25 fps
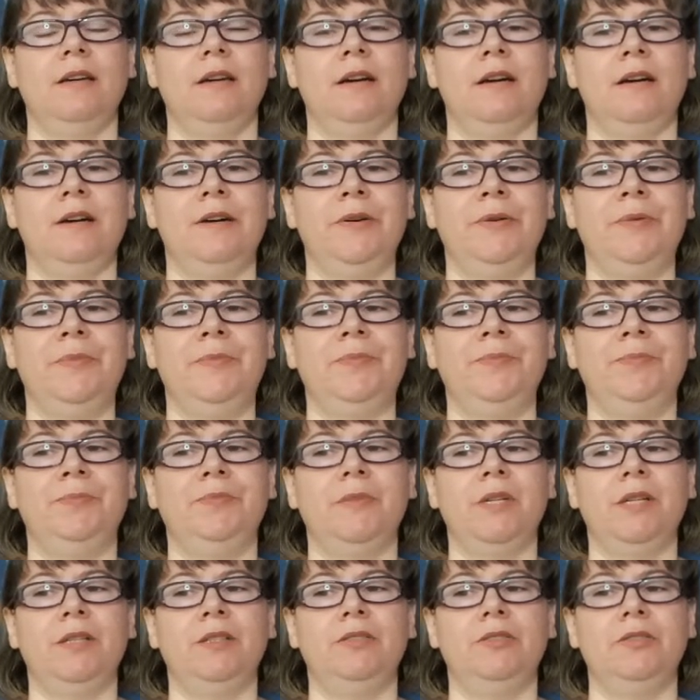
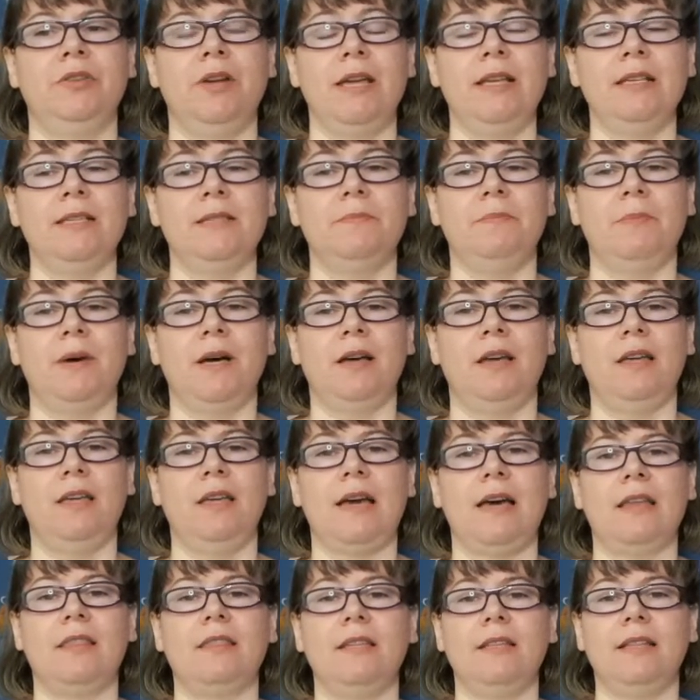a dress by
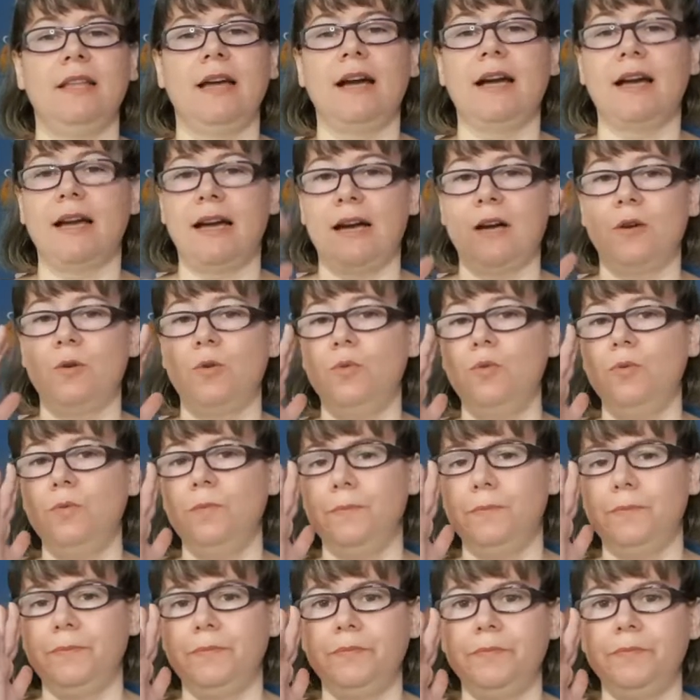Athina Kakou.